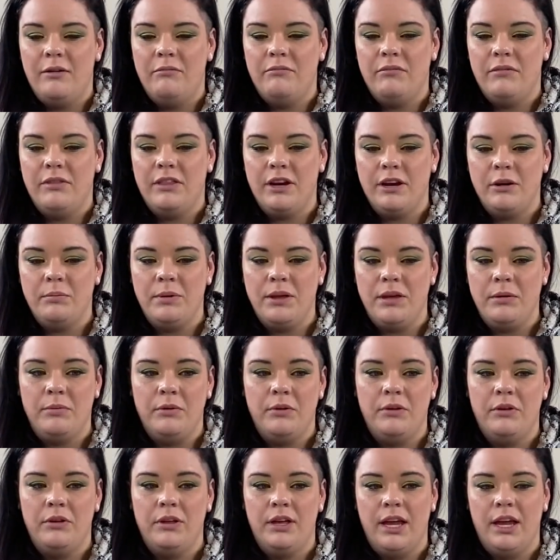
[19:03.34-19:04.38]
their
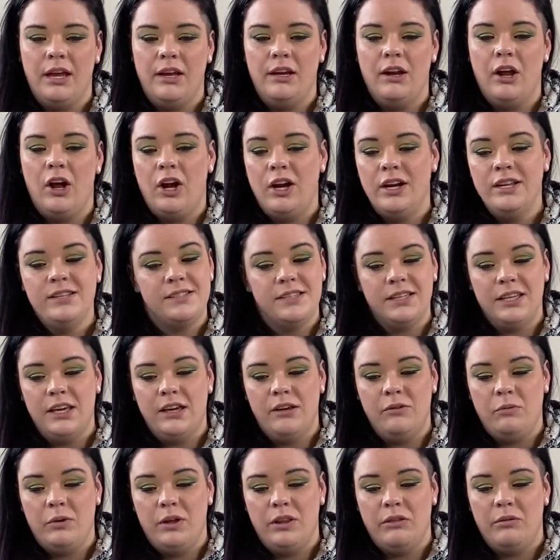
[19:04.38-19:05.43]
people, and honestly,
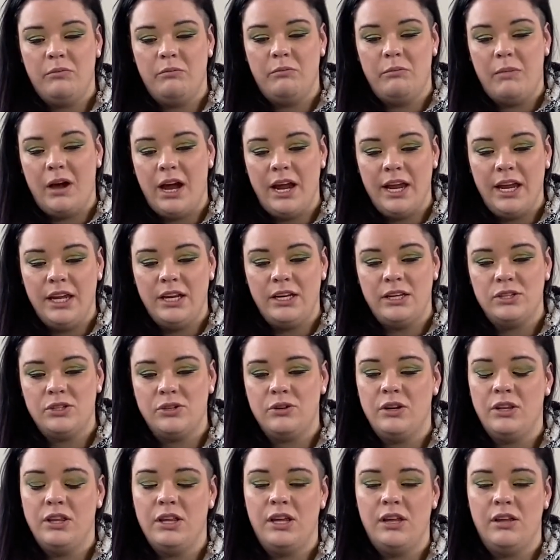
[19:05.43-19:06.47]
with my
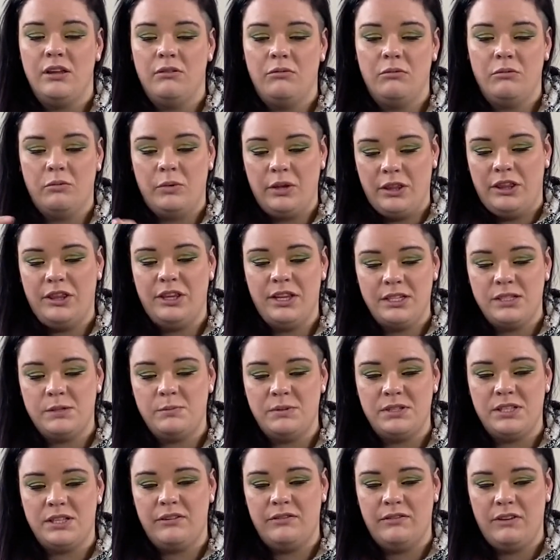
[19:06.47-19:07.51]
industry, with this
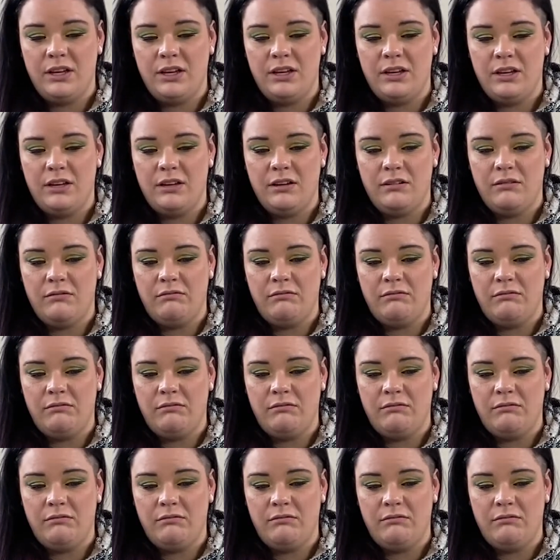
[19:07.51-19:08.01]
specific